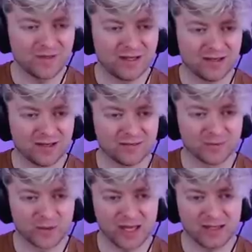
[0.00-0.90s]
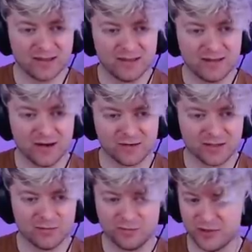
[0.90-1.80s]
Um, okay, our
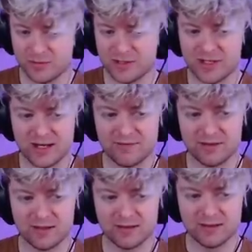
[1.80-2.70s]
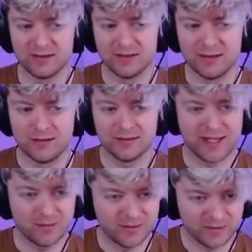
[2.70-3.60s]
turn, we've pretty much done everything.
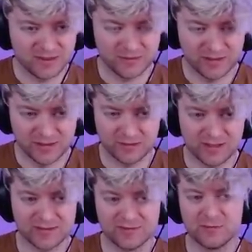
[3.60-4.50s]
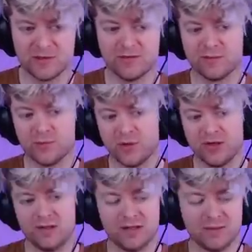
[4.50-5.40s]
Can we do something aggressive in the middle of the
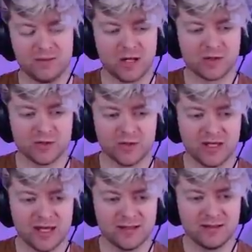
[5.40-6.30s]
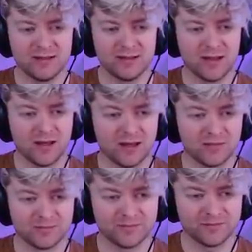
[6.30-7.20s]
board? I'm not sure yet.
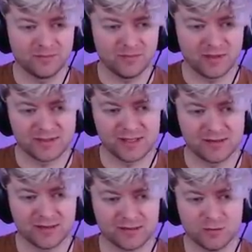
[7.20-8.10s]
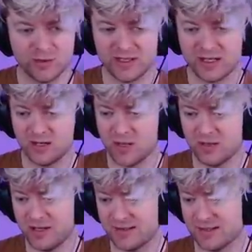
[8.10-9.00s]
Um, let's say like queen here
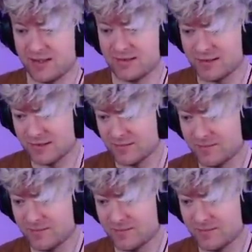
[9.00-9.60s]
might make sense.